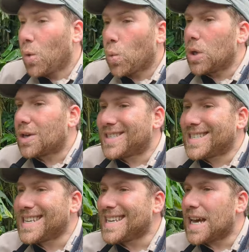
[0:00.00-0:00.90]
We could
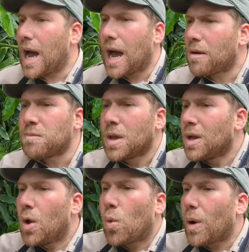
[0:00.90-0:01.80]
see
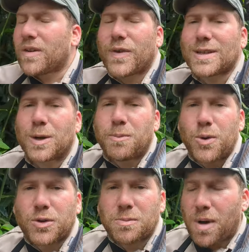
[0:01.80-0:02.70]
white-faced
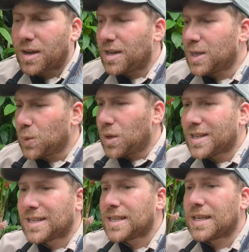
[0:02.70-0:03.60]
capuchin monkeys. We
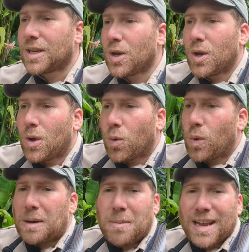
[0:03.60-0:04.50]
could see
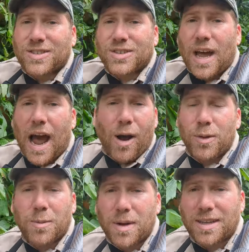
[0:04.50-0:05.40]
red-mantled
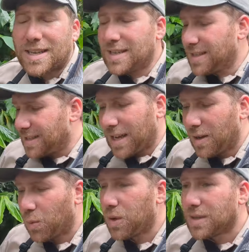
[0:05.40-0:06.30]
howler monkeys.
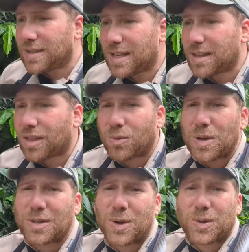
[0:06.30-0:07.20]
We could see the
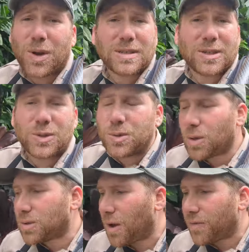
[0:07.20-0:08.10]
three-toed sloth, the
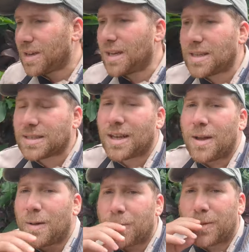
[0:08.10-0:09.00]
two-toed sloth. It is
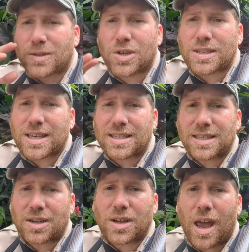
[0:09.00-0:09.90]
just
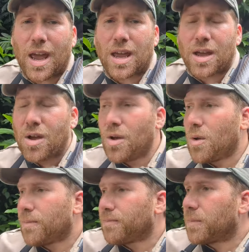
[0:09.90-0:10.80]
such a
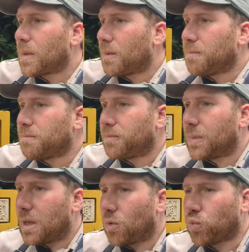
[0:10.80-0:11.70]

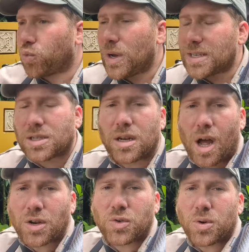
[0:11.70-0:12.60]
rich
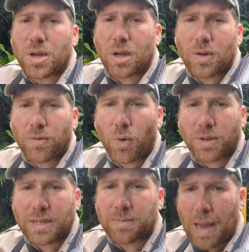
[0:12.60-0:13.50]
country for
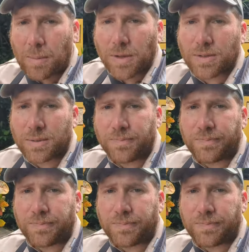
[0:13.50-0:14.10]
these mammals.